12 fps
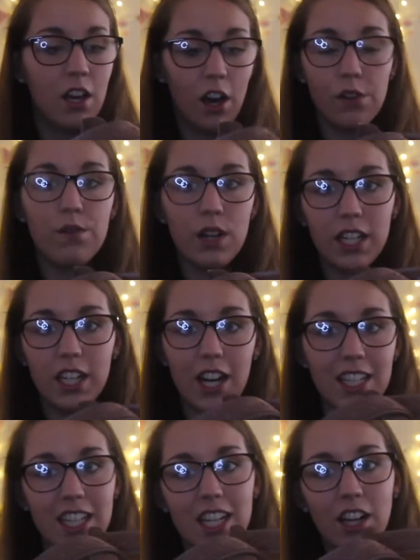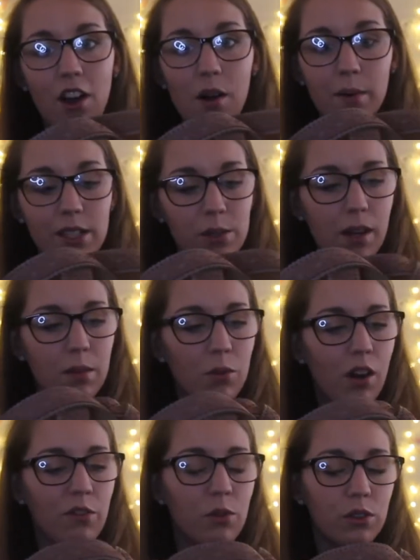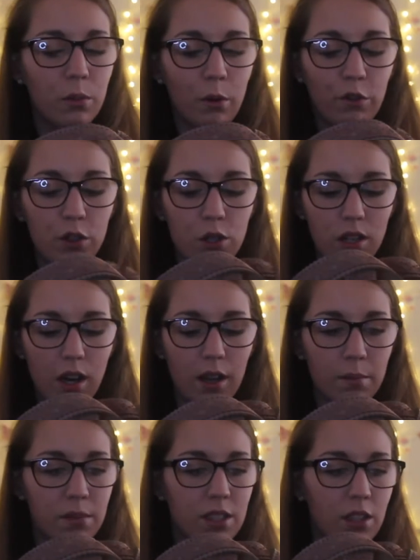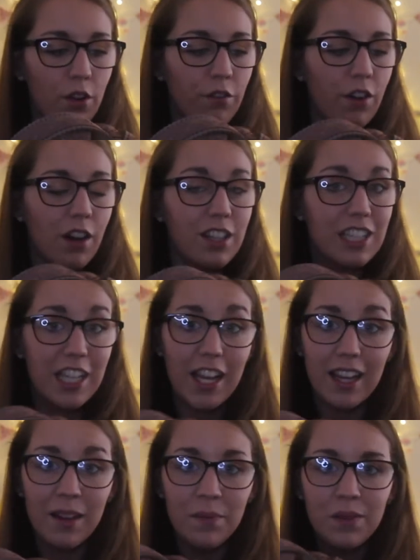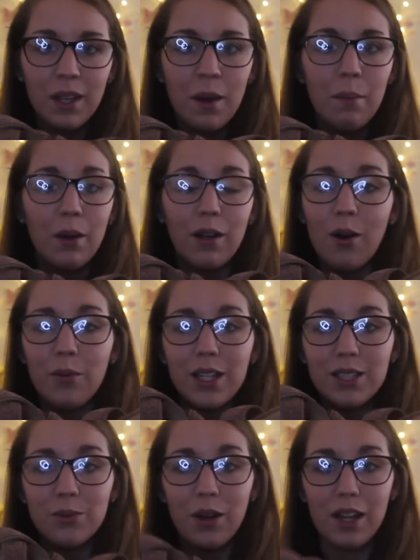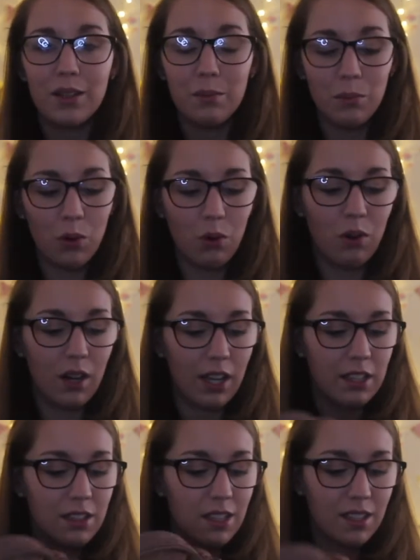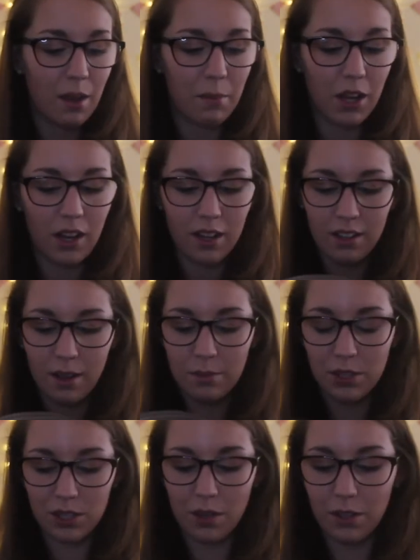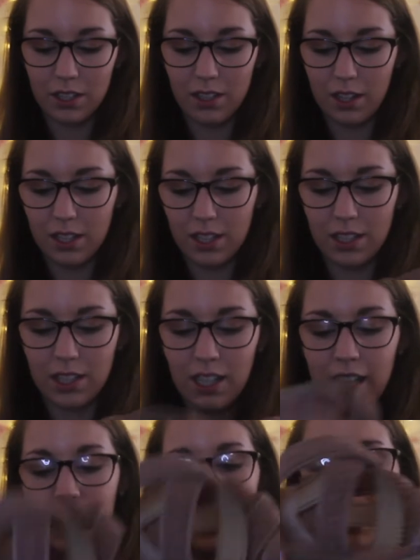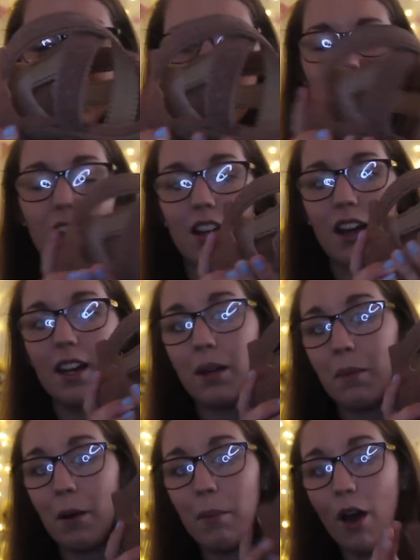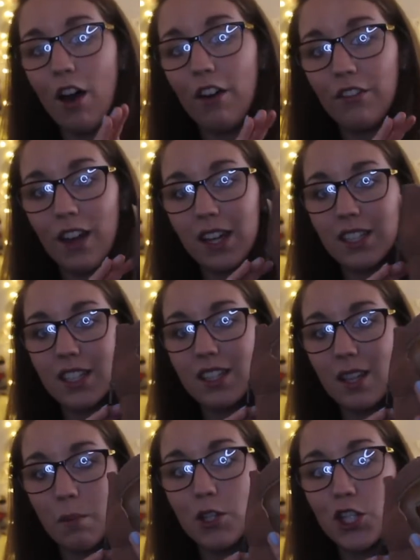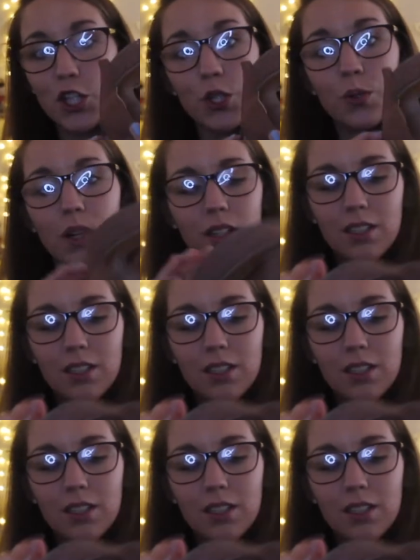are really nice, and I can't wait to wear them more. I've worn them a few times so far this year. I can't wait to wear them more in summer. I'm so excited. They are like my perfect summer shoe.